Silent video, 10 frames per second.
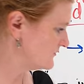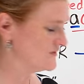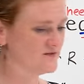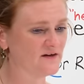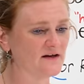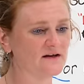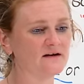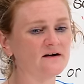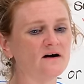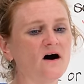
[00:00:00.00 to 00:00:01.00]
and we say
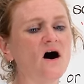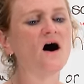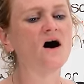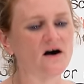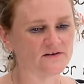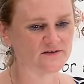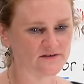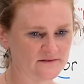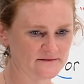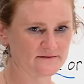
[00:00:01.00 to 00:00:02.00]
hot.